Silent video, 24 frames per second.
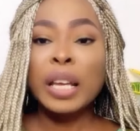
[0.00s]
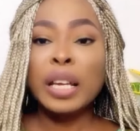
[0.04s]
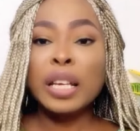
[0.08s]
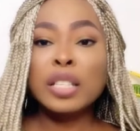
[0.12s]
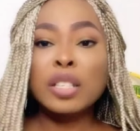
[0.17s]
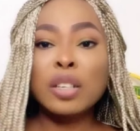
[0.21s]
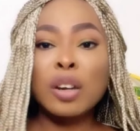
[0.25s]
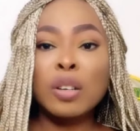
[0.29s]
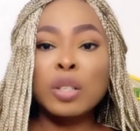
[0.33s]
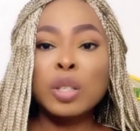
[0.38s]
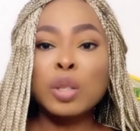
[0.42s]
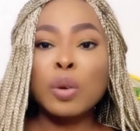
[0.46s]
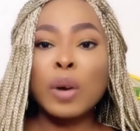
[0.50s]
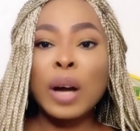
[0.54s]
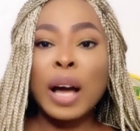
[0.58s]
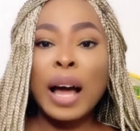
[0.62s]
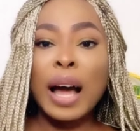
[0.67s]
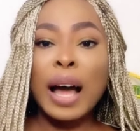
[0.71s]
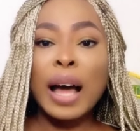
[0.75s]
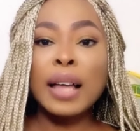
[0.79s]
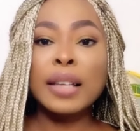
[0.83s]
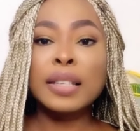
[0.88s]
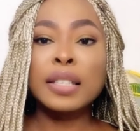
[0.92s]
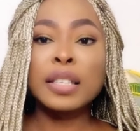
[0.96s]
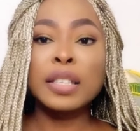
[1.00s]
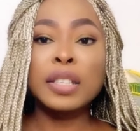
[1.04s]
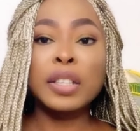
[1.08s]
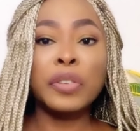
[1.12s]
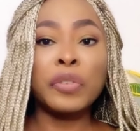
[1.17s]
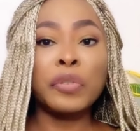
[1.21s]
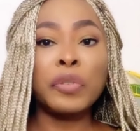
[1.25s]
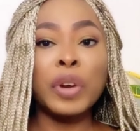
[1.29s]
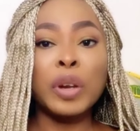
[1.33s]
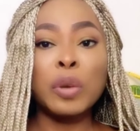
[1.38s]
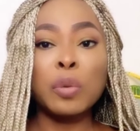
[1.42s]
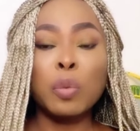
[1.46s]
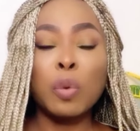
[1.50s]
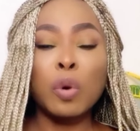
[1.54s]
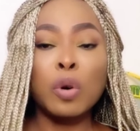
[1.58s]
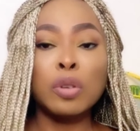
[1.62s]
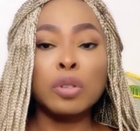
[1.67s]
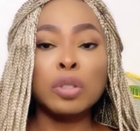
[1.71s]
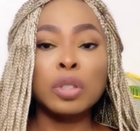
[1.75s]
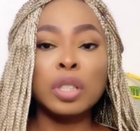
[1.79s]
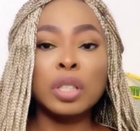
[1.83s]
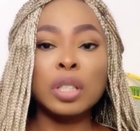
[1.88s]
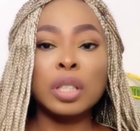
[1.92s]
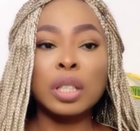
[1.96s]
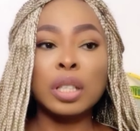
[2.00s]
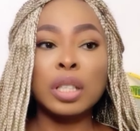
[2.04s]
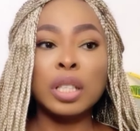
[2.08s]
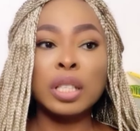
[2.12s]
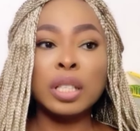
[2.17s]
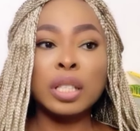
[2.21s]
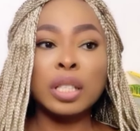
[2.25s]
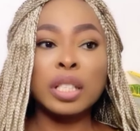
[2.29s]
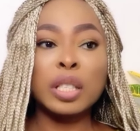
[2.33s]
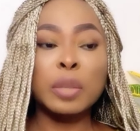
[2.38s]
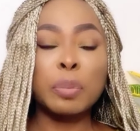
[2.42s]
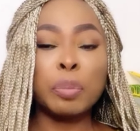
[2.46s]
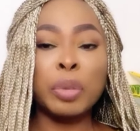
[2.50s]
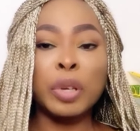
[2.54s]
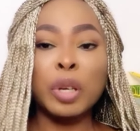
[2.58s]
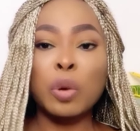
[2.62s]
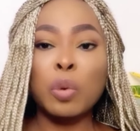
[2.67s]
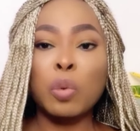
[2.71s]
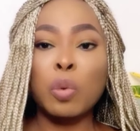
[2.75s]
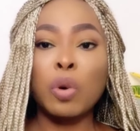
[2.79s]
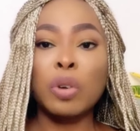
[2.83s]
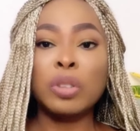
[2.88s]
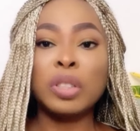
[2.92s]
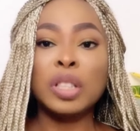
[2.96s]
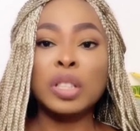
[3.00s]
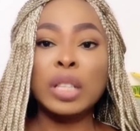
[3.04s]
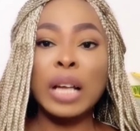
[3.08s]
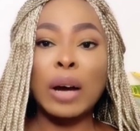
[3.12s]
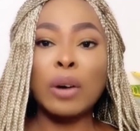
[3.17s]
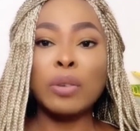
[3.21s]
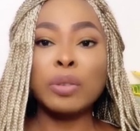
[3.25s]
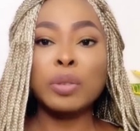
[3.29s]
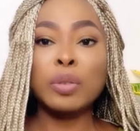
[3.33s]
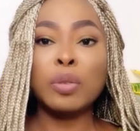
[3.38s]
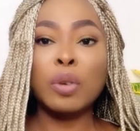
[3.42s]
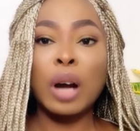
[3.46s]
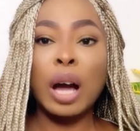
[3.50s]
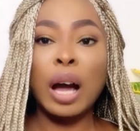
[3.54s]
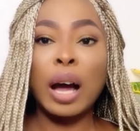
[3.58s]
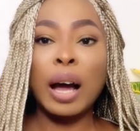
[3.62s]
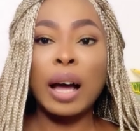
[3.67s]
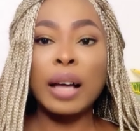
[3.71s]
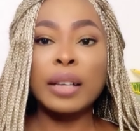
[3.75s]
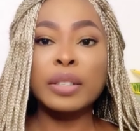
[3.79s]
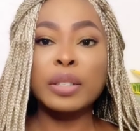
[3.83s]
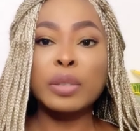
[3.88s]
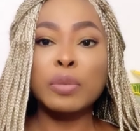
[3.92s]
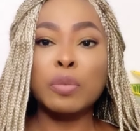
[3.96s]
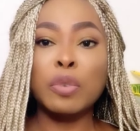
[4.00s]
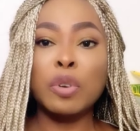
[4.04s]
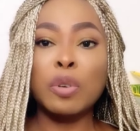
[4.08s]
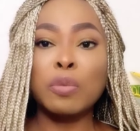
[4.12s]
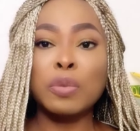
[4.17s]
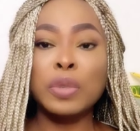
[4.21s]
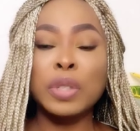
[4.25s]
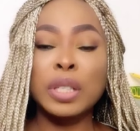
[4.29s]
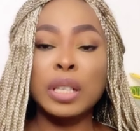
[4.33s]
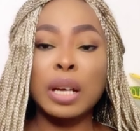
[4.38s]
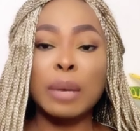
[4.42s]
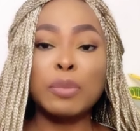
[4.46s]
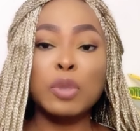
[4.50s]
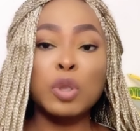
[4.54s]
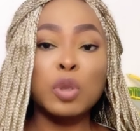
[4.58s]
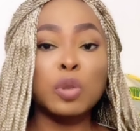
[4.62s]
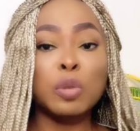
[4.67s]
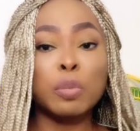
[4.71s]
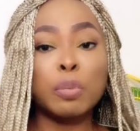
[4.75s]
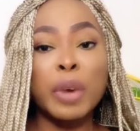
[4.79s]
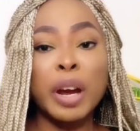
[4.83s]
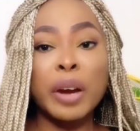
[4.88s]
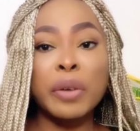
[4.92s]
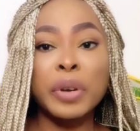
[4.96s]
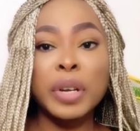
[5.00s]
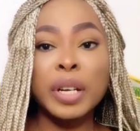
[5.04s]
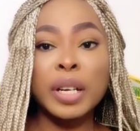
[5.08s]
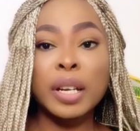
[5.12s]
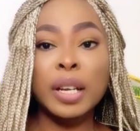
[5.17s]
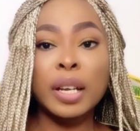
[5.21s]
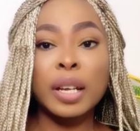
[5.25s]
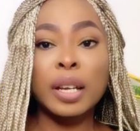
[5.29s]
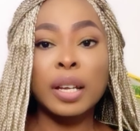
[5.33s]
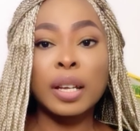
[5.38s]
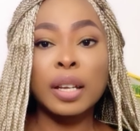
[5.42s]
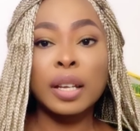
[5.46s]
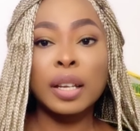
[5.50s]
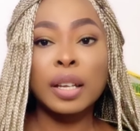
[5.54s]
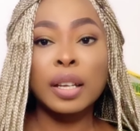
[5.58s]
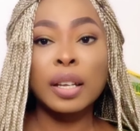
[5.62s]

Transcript: It also has different ones. This is the pink one. It also has the one with turmeric.